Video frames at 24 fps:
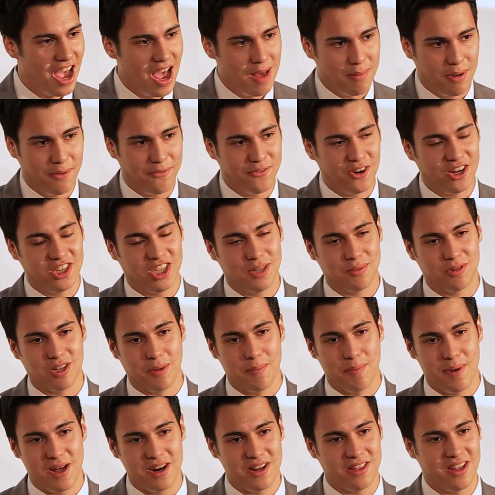And my friendships
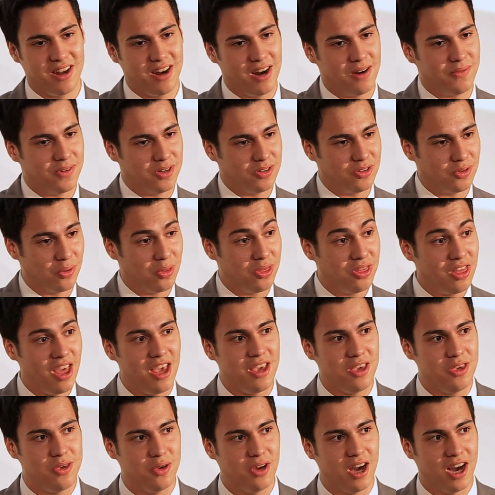are better than ever. So
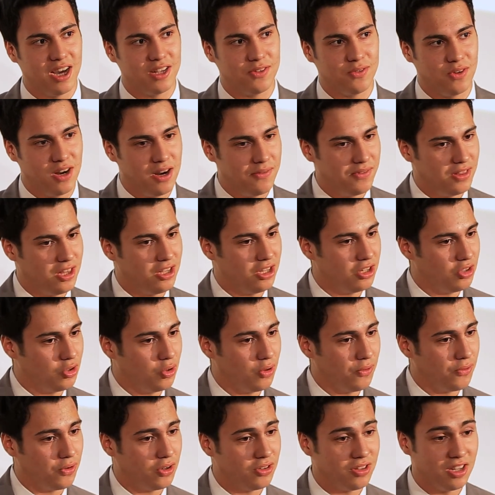thank you guys for everything you're
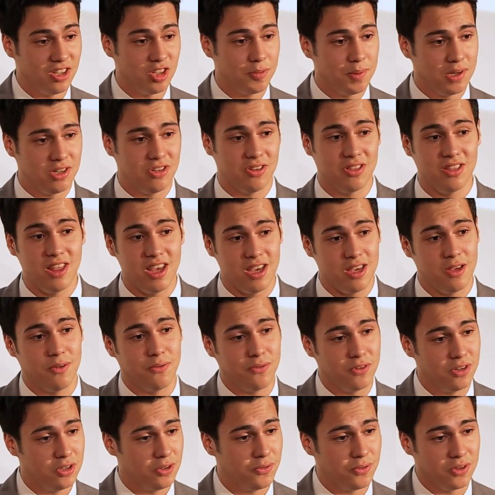doing for us, and especially thank you
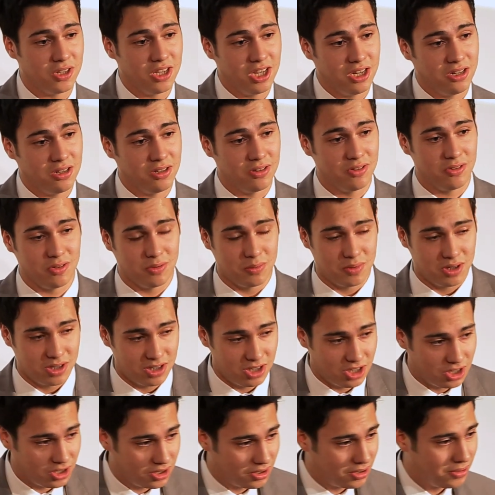for you for caring so
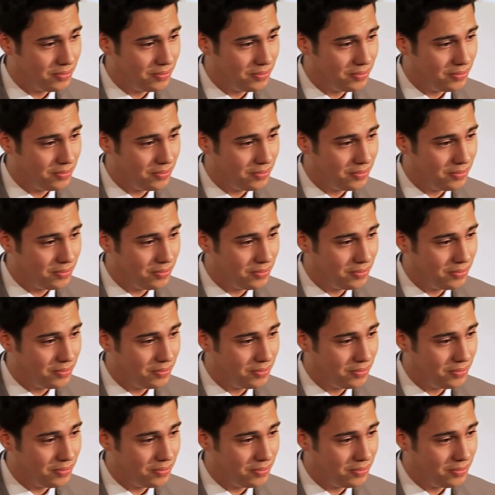much.